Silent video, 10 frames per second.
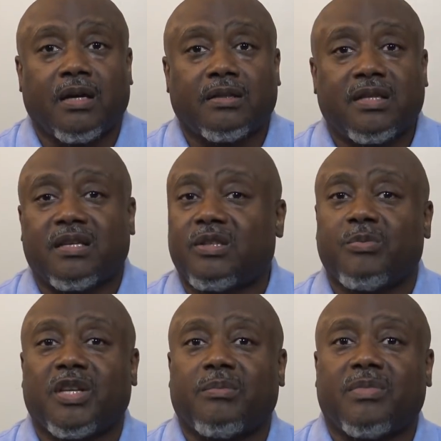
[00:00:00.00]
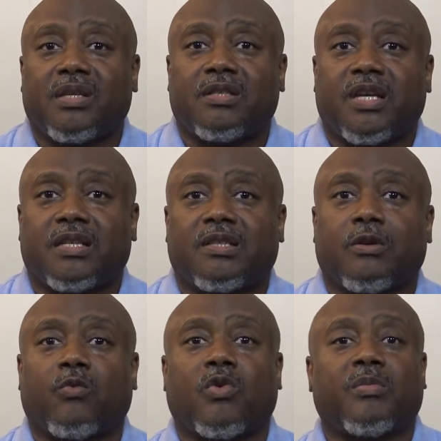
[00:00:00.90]
See, too many men
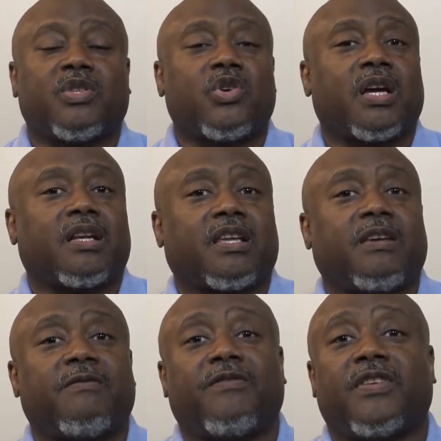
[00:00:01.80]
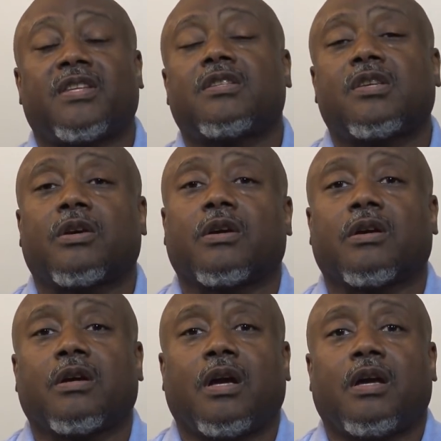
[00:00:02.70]
chasing a woman trying to convince
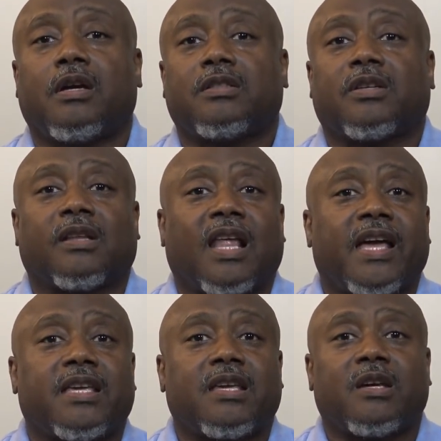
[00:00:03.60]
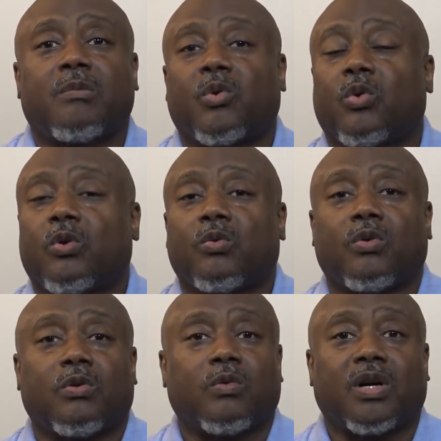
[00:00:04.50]
her to like him or
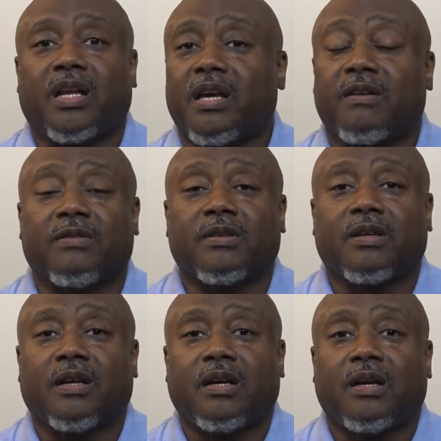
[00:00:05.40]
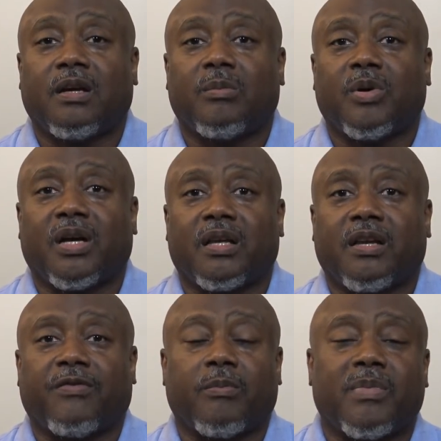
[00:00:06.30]
whatever. But
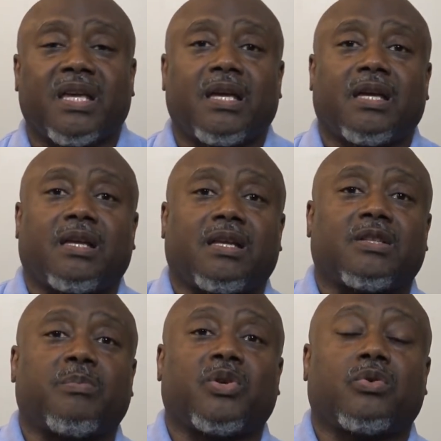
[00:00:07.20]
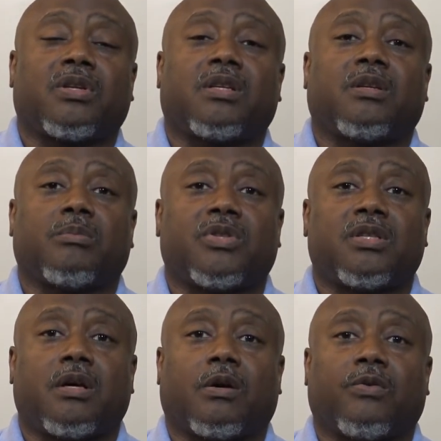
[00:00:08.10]
if a man is building
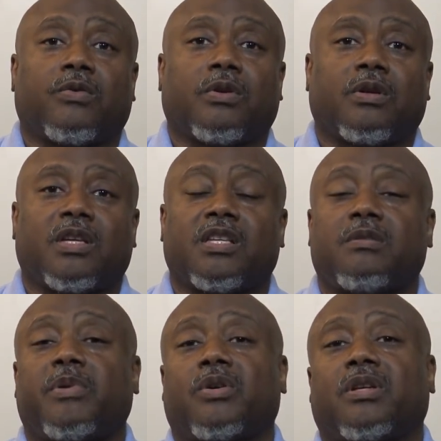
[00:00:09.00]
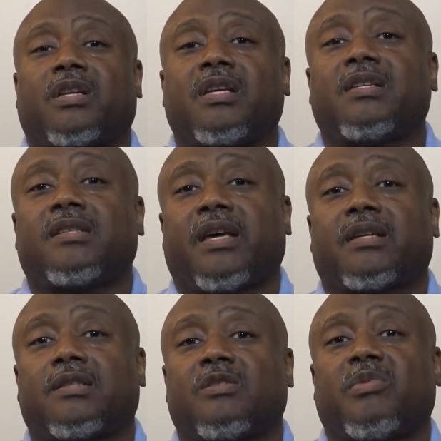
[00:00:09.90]
himself, he's building his
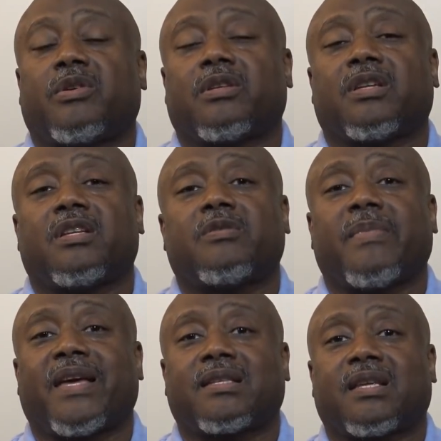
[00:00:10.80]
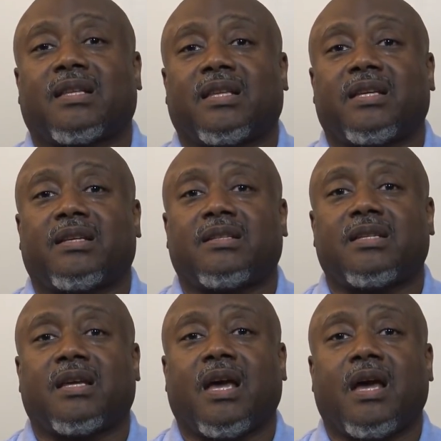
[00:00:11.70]
essence, building his
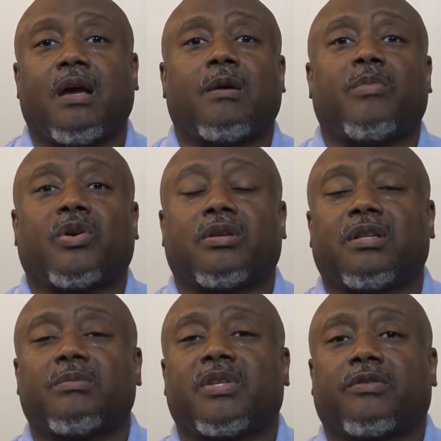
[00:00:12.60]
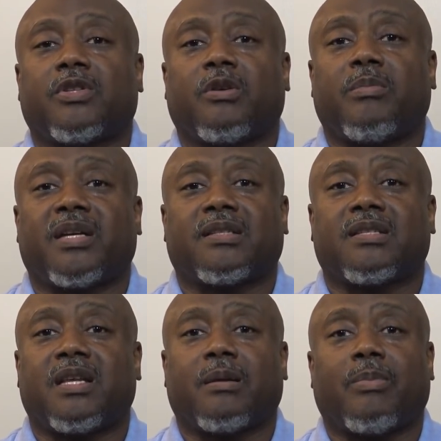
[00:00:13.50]
masculinity, building himself to the best
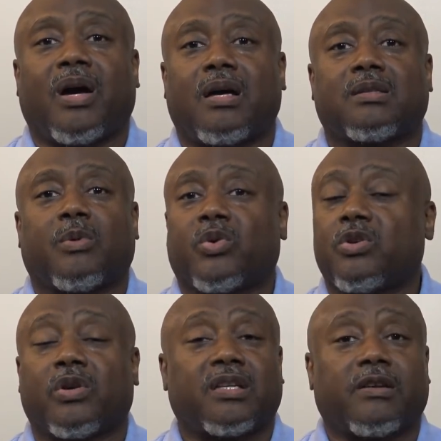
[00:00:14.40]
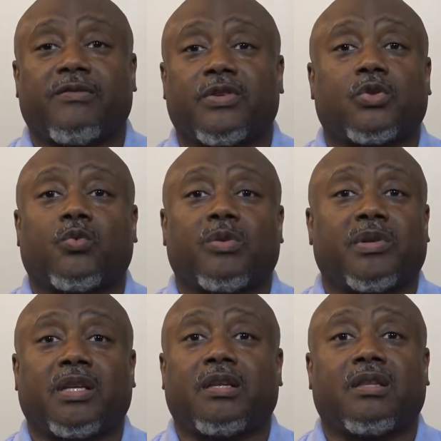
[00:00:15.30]
extent possible. He don't have to convince a
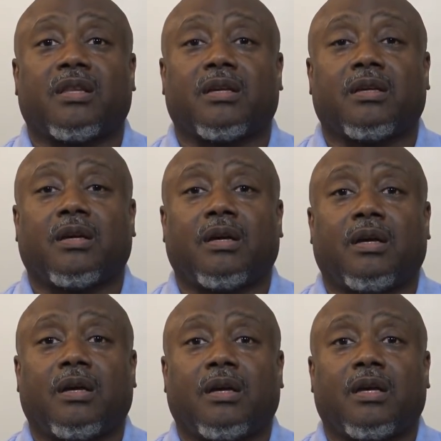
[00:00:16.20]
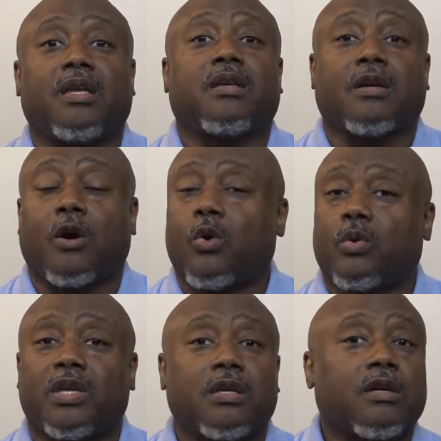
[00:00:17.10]
woman anything. He can go
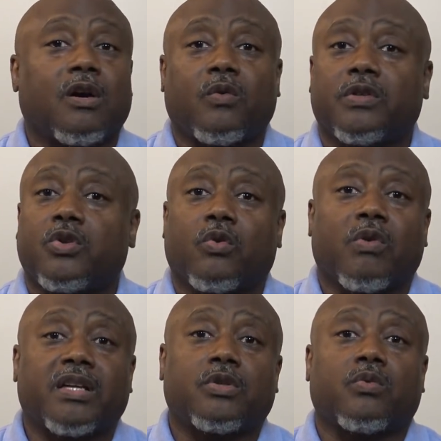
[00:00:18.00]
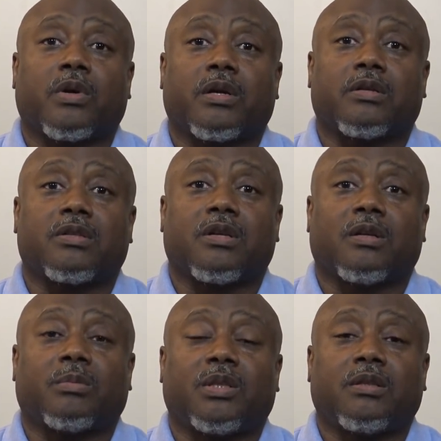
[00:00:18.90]
he can go into a restaurant or
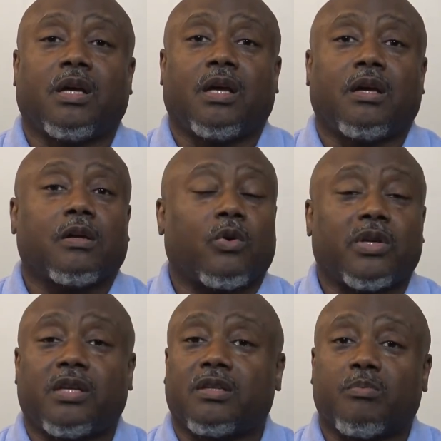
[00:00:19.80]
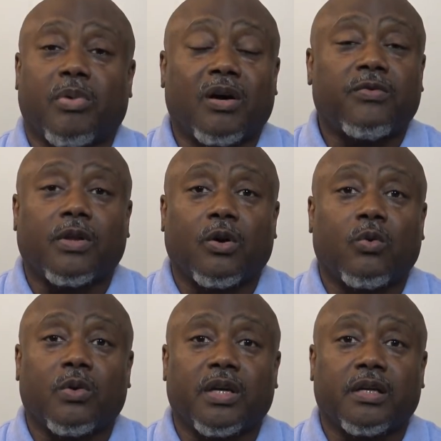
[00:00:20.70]
something, go eat his buffalo
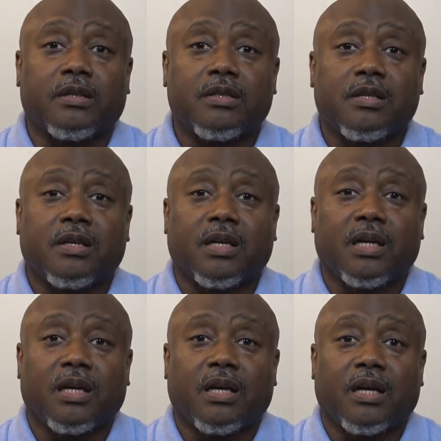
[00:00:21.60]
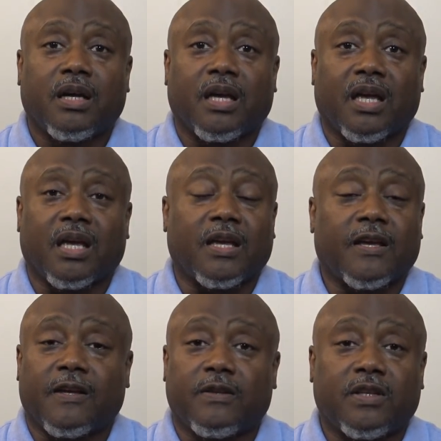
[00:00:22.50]
wings,
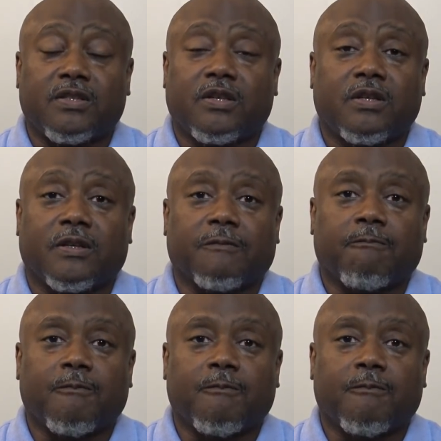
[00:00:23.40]
and he's good.